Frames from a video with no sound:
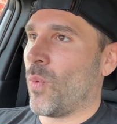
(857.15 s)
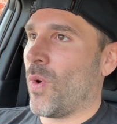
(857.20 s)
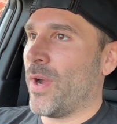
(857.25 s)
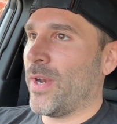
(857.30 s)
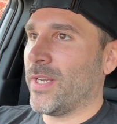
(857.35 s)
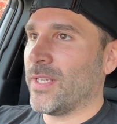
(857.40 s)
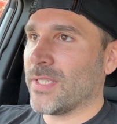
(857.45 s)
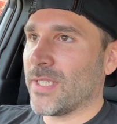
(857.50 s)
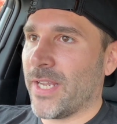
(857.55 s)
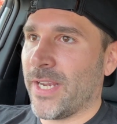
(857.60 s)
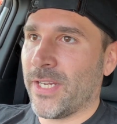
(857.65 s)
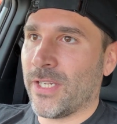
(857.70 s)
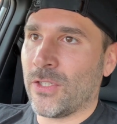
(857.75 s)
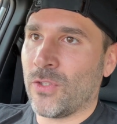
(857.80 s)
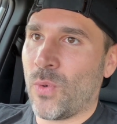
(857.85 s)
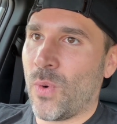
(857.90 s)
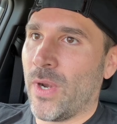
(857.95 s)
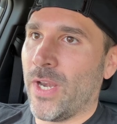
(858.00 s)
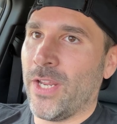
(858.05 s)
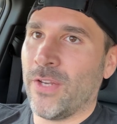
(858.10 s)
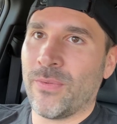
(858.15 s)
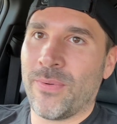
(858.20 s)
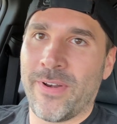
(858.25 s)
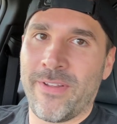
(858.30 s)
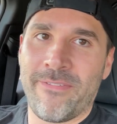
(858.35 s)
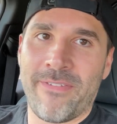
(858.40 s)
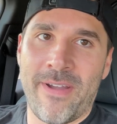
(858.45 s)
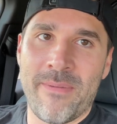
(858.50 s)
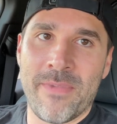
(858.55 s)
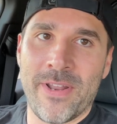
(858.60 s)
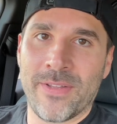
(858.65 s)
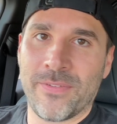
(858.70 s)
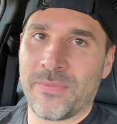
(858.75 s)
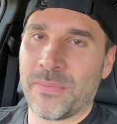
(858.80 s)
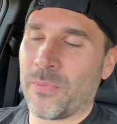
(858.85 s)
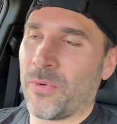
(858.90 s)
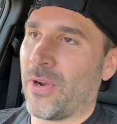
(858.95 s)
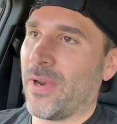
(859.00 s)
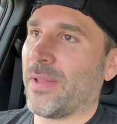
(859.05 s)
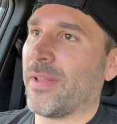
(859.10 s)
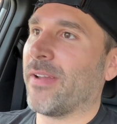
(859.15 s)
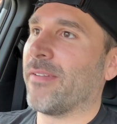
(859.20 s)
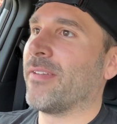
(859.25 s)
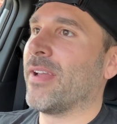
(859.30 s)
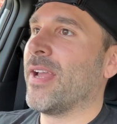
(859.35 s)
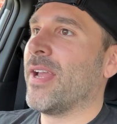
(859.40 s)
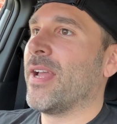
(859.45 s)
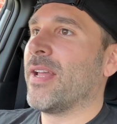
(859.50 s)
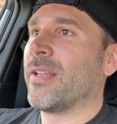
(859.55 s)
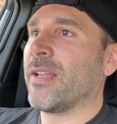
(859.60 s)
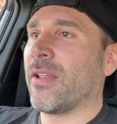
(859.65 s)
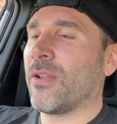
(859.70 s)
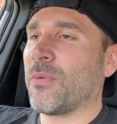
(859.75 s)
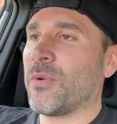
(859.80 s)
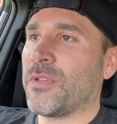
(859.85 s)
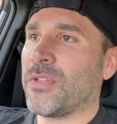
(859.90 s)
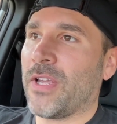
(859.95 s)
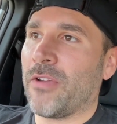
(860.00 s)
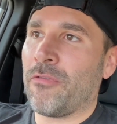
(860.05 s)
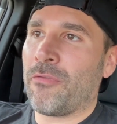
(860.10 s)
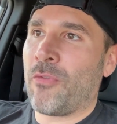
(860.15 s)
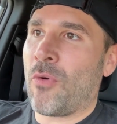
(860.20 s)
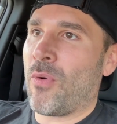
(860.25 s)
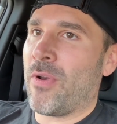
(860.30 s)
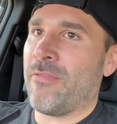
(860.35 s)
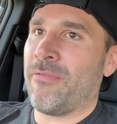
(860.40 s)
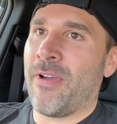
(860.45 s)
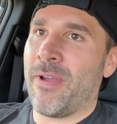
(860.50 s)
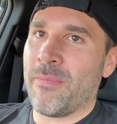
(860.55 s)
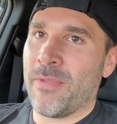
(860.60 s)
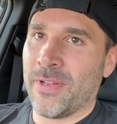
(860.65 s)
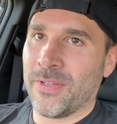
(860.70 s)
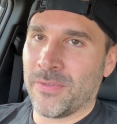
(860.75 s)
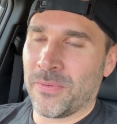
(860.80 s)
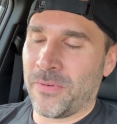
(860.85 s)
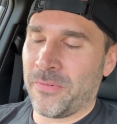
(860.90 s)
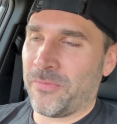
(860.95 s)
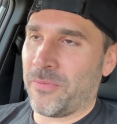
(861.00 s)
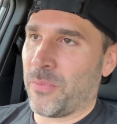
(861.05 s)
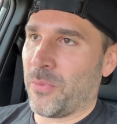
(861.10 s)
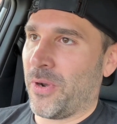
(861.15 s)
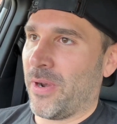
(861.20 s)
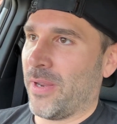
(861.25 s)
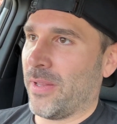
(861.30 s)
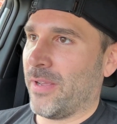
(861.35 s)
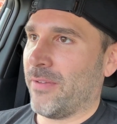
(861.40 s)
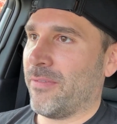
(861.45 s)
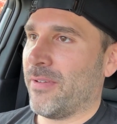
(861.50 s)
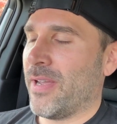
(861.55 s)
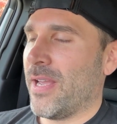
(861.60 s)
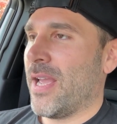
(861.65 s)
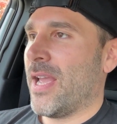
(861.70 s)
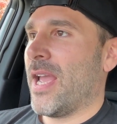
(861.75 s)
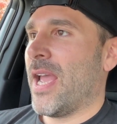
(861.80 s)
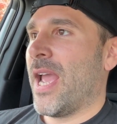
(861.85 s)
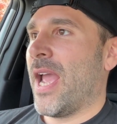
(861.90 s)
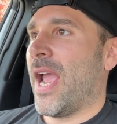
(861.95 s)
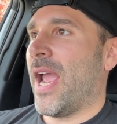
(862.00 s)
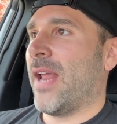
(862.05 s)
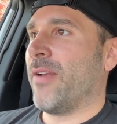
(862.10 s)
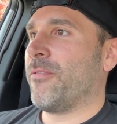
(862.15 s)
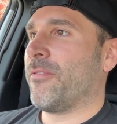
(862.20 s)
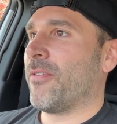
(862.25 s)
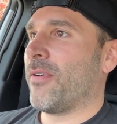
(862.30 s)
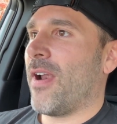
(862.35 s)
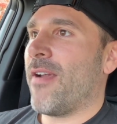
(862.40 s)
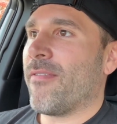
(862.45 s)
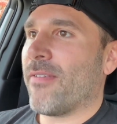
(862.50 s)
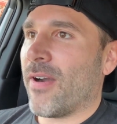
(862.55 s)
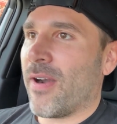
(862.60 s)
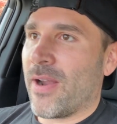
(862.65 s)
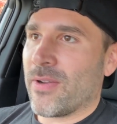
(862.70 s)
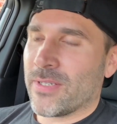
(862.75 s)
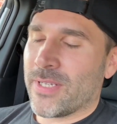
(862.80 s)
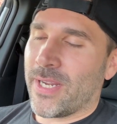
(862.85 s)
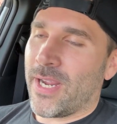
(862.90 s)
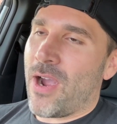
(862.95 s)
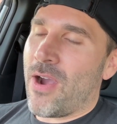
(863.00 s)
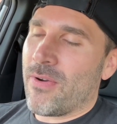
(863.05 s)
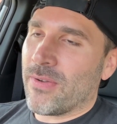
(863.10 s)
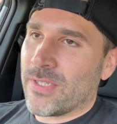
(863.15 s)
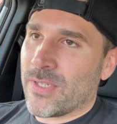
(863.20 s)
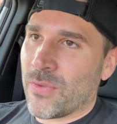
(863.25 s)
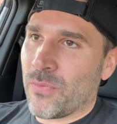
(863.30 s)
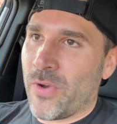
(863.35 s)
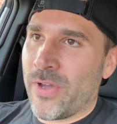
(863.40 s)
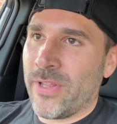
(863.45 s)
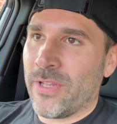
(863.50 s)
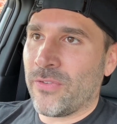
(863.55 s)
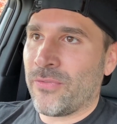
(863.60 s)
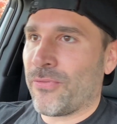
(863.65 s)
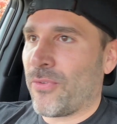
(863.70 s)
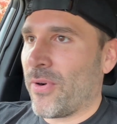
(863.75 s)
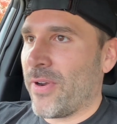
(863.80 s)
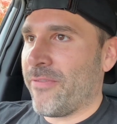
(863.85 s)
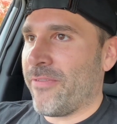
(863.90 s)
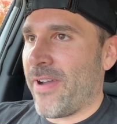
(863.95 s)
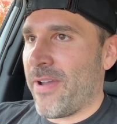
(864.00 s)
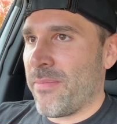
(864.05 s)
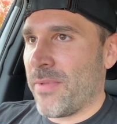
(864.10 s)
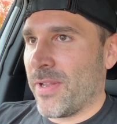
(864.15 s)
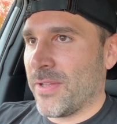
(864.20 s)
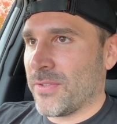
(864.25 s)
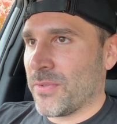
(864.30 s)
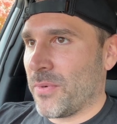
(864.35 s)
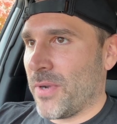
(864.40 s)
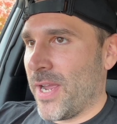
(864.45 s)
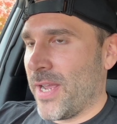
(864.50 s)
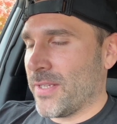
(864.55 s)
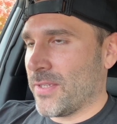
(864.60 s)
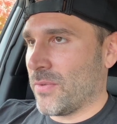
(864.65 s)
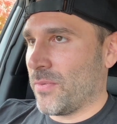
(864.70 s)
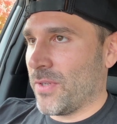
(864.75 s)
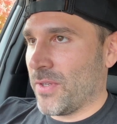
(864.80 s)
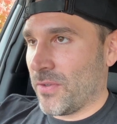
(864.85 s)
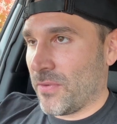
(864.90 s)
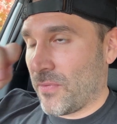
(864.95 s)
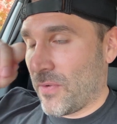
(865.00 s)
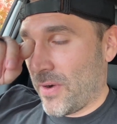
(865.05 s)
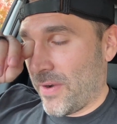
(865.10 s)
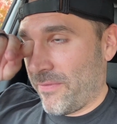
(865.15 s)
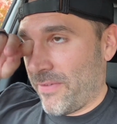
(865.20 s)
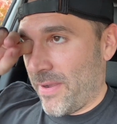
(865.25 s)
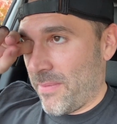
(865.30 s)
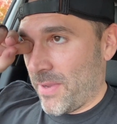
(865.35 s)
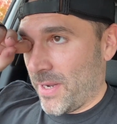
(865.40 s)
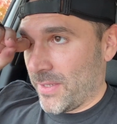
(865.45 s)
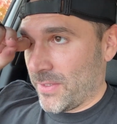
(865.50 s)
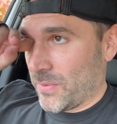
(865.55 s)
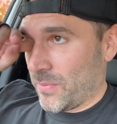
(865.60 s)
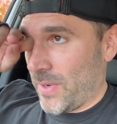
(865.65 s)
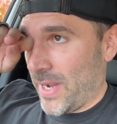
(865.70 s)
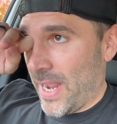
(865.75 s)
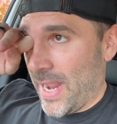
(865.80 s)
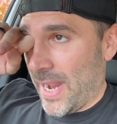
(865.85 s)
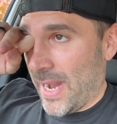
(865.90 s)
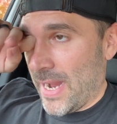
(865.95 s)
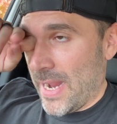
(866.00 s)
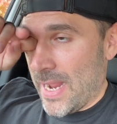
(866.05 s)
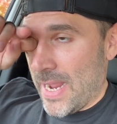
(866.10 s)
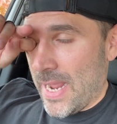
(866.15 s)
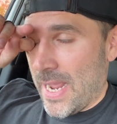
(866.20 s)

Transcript: One is like 25 minutes from where I live. The other one's like 45 minutes away from where I live. And forever I was like, oh, it's the one that's 45 minutes away. It's the one that's 45 minutes away.